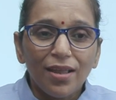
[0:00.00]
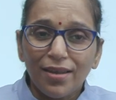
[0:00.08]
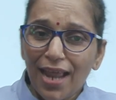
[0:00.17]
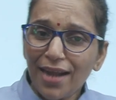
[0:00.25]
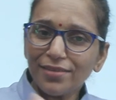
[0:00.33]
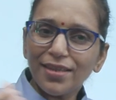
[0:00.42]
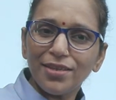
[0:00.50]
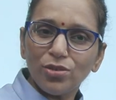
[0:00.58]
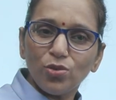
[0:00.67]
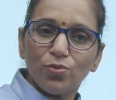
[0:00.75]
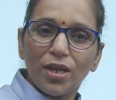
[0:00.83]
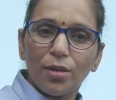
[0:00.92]
land size
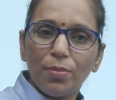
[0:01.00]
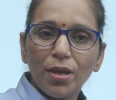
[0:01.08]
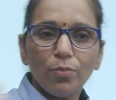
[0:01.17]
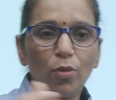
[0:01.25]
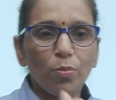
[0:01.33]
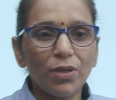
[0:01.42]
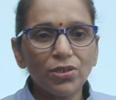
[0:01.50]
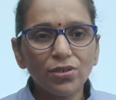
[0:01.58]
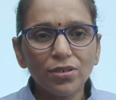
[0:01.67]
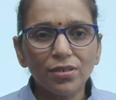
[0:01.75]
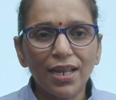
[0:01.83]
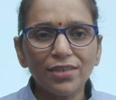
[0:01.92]
is very big,
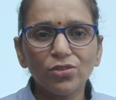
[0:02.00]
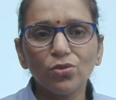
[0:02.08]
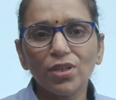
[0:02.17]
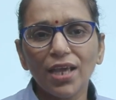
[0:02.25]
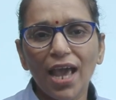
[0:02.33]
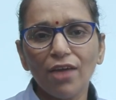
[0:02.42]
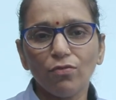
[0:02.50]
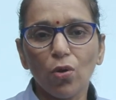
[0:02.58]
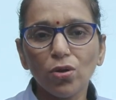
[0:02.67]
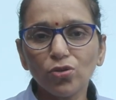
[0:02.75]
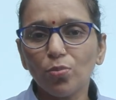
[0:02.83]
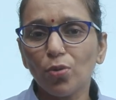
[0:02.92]
population is less, so they have
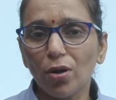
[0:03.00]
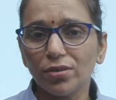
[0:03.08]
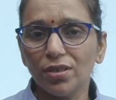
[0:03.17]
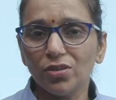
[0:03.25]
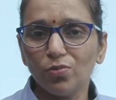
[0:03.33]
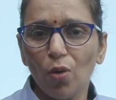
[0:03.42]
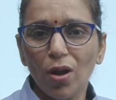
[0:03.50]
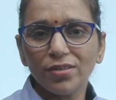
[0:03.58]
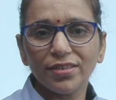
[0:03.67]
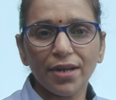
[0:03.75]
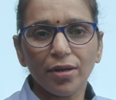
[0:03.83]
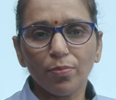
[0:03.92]
also brought the small
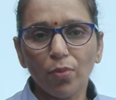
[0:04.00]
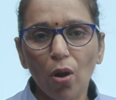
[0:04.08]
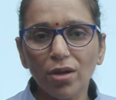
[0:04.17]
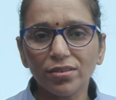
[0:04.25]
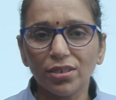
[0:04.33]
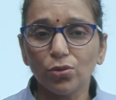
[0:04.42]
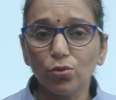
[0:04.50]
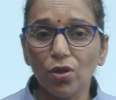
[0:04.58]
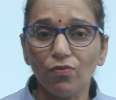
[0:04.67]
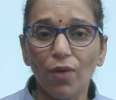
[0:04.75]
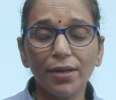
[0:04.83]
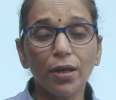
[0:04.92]
scattered plots into the
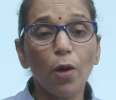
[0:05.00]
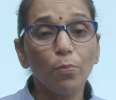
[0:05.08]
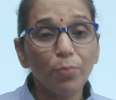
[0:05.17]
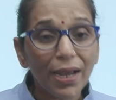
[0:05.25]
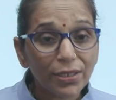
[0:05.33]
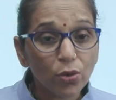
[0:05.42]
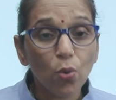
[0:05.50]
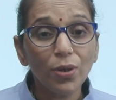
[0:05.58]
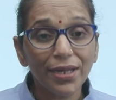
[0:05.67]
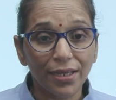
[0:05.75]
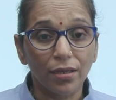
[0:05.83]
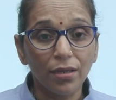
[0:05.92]
one compact
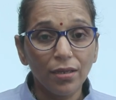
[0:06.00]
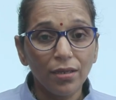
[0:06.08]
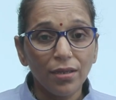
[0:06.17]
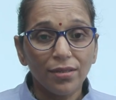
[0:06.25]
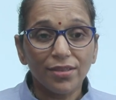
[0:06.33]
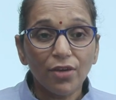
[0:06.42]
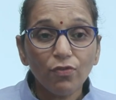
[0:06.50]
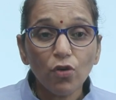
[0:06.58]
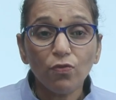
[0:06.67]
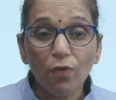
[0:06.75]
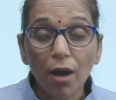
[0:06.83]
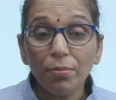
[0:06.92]
holding.
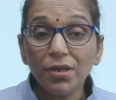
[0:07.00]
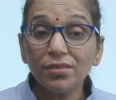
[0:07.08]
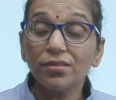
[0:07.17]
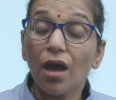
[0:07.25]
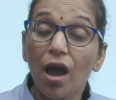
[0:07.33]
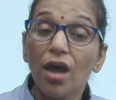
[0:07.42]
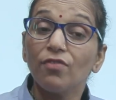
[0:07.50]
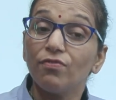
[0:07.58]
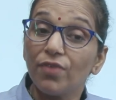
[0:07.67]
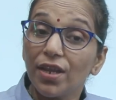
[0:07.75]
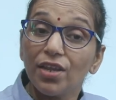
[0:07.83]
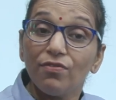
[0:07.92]
Therefore farmers are
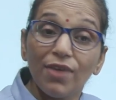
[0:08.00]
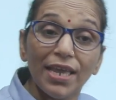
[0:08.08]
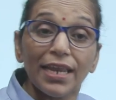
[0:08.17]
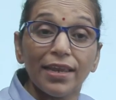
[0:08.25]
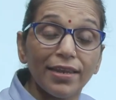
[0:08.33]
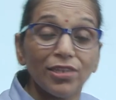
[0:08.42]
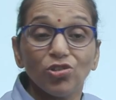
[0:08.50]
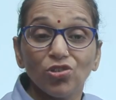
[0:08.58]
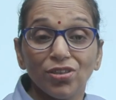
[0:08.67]
very rich